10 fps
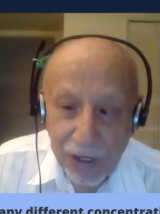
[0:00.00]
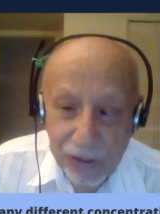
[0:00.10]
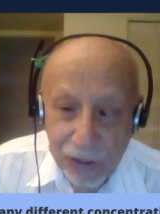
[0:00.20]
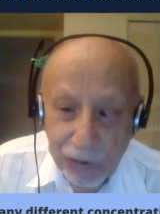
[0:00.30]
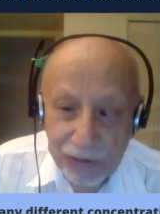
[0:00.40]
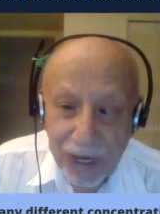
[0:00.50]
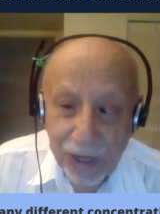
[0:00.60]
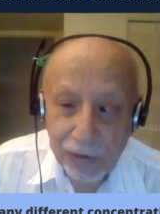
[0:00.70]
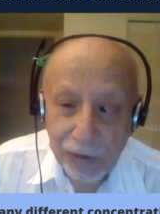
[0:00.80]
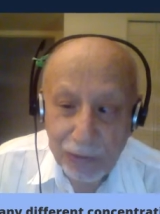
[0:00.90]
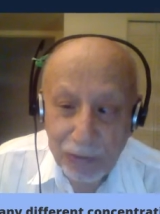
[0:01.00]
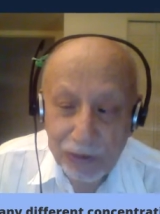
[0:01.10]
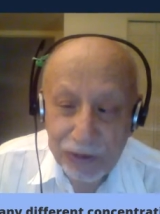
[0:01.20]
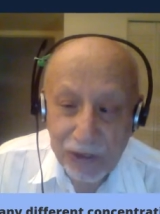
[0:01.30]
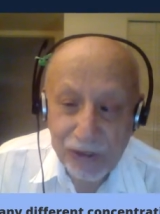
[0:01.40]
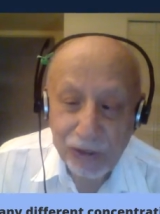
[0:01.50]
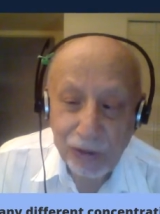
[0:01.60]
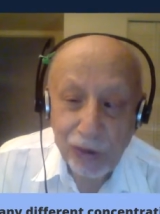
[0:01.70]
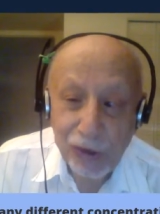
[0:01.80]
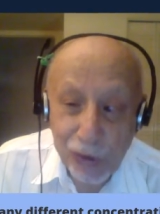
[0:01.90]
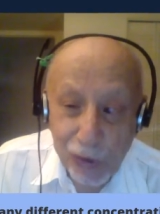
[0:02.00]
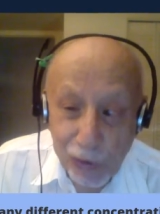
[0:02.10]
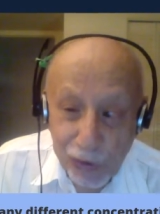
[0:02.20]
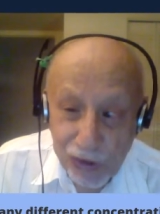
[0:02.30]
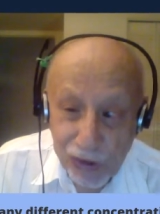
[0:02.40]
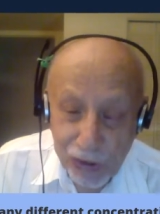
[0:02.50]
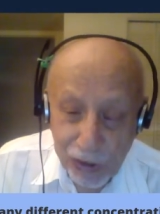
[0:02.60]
So they could put us to use